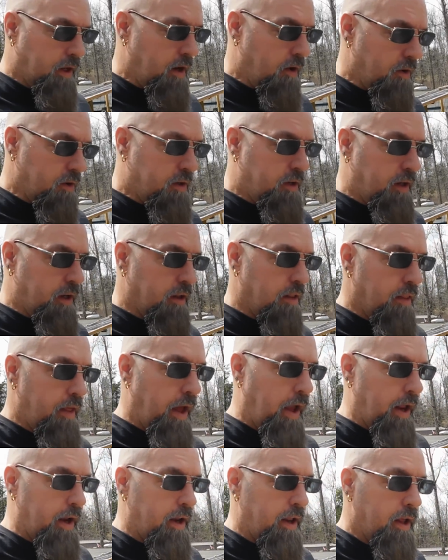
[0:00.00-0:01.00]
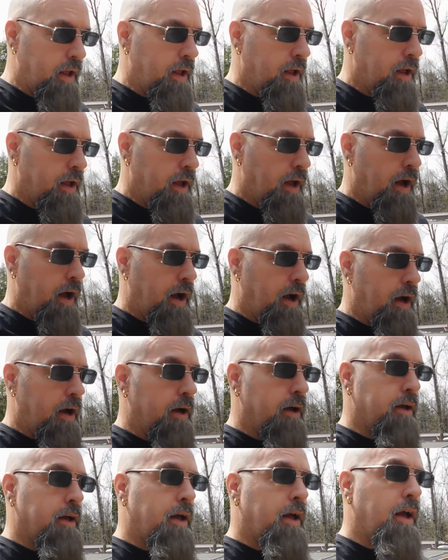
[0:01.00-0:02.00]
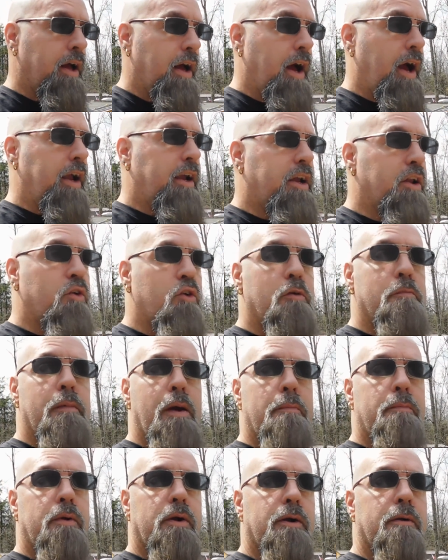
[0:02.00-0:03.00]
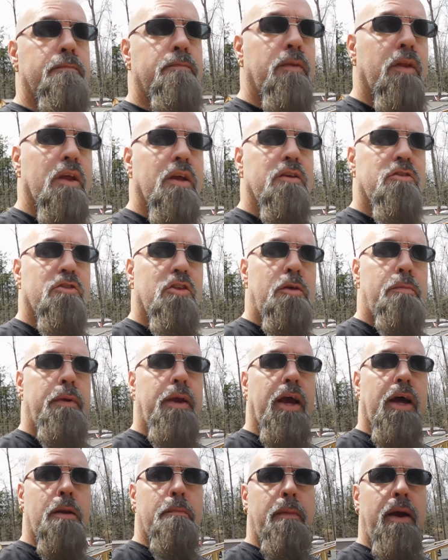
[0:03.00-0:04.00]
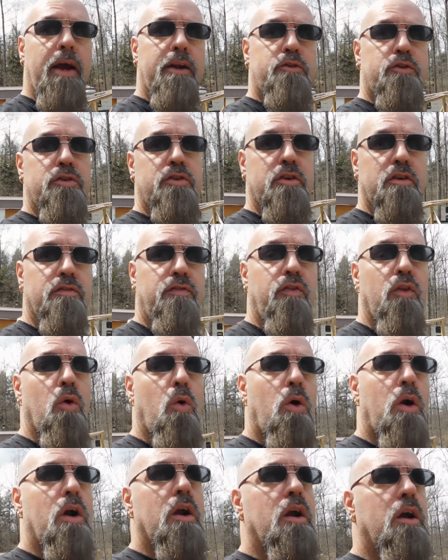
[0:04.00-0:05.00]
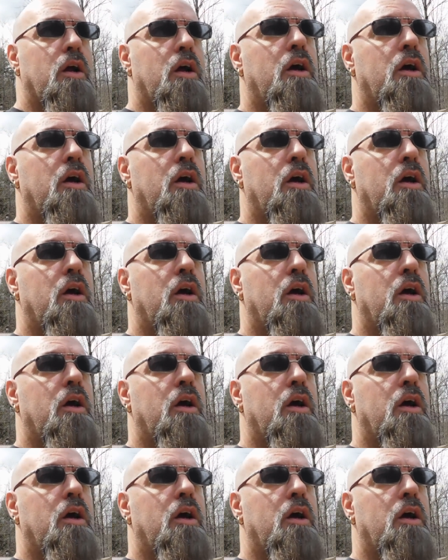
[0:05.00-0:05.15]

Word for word: guarantee you that. Uh, I can remember sleeping on a mattress in the floor.